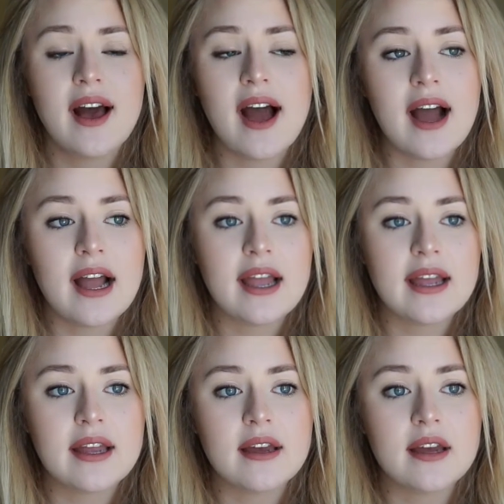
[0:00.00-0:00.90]

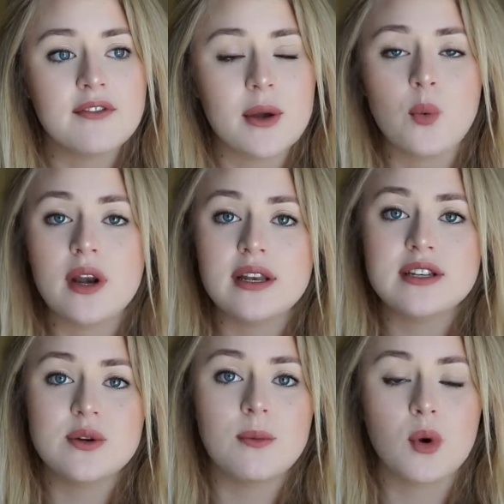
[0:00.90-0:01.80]
If I want
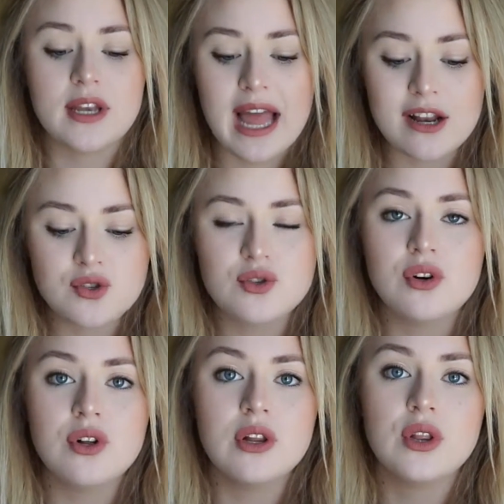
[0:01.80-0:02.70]
to do a more
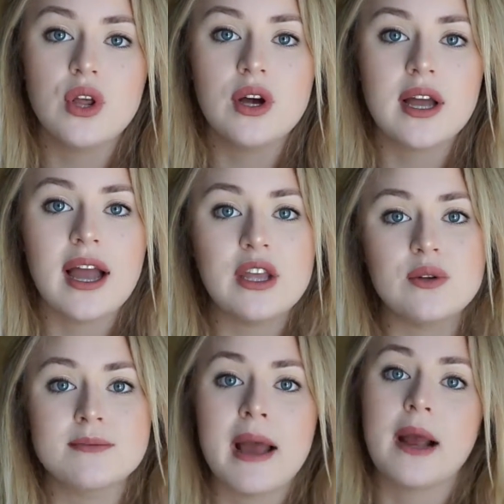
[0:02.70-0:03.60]
natural look, I
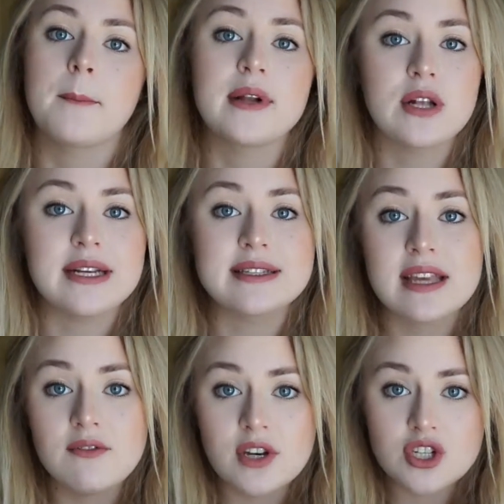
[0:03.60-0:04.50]
use MAC Mineralized
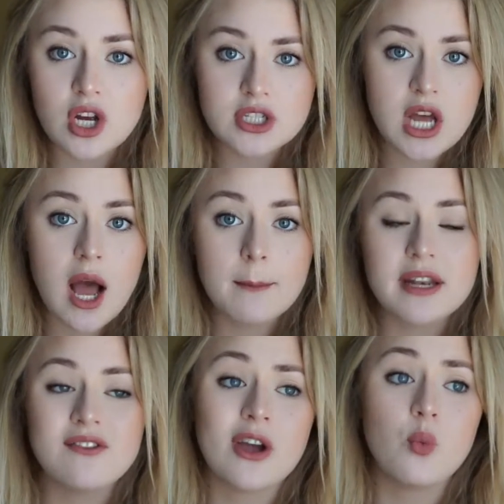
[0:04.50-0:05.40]
Skin Finish on top,
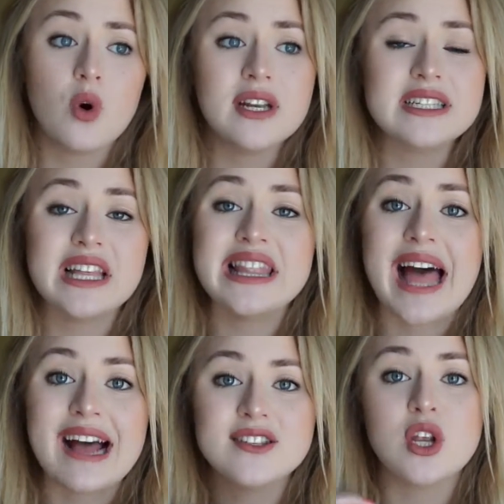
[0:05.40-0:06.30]
and if I want it to
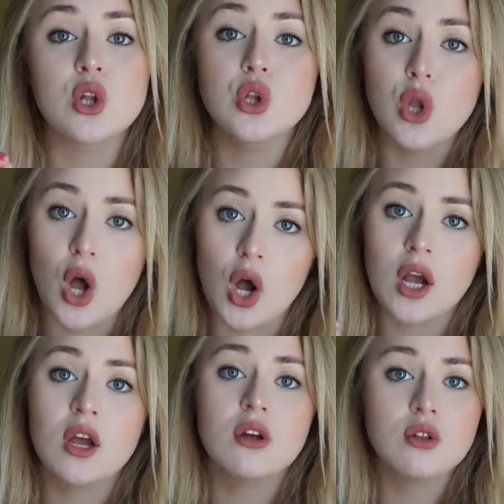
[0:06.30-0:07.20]
last a
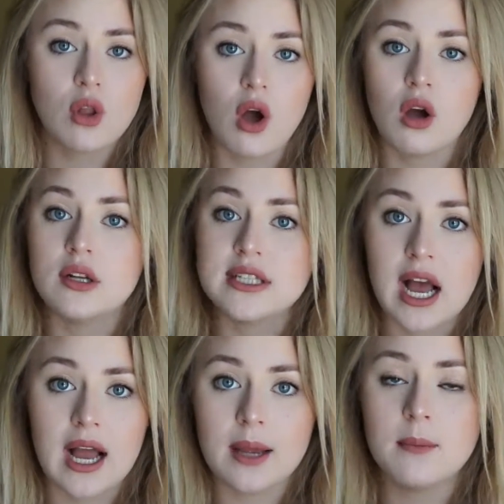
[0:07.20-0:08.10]
long
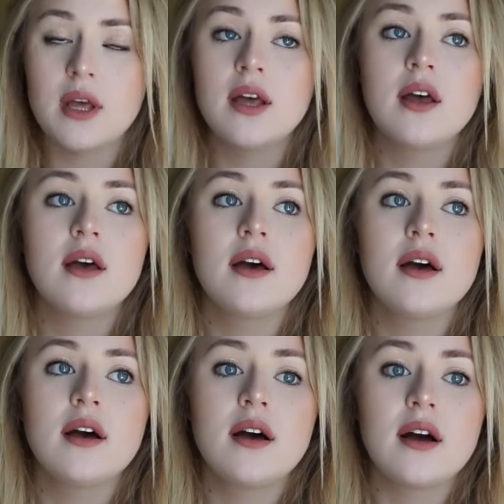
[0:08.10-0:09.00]
time,
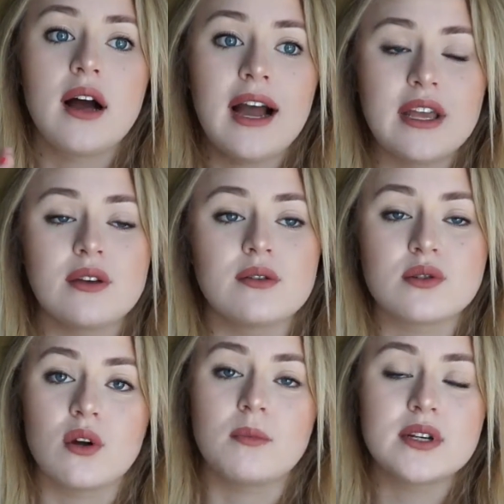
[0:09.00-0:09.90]
I use
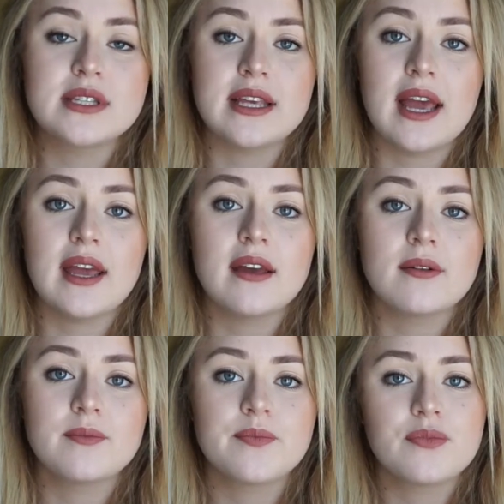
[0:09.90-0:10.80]
Laura Mercier
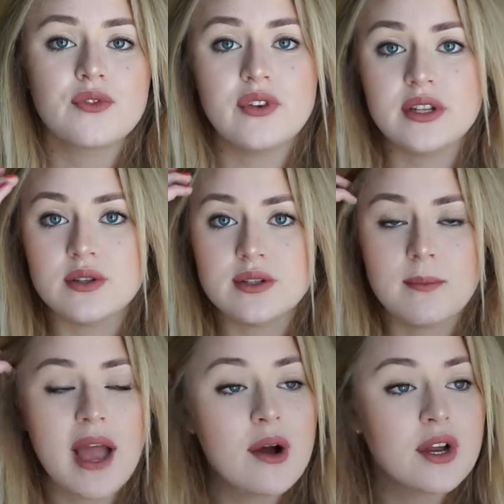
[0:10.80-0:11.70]

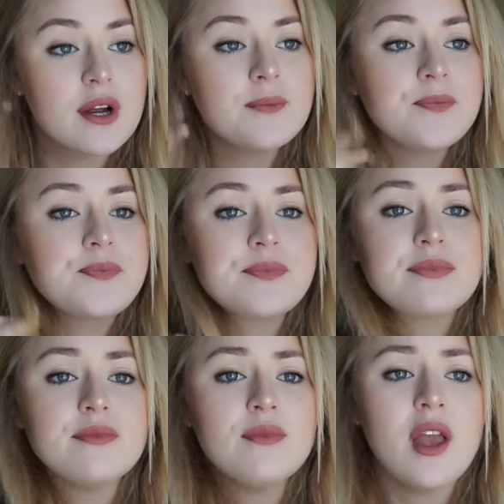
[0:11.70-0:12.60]
translucent powder.
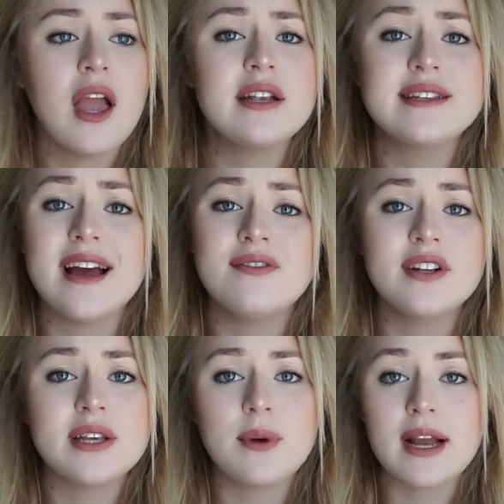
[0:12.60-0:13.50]
I
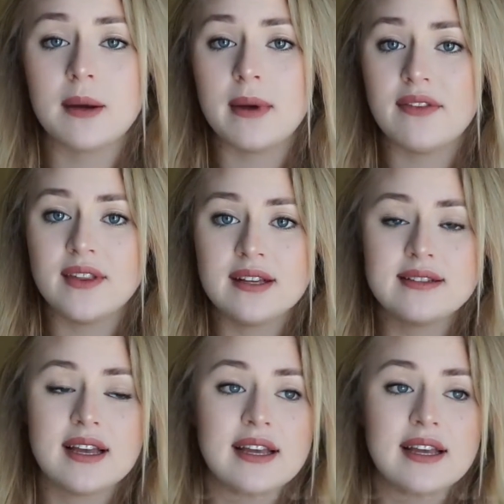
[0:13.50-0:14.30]
definitely recommend this.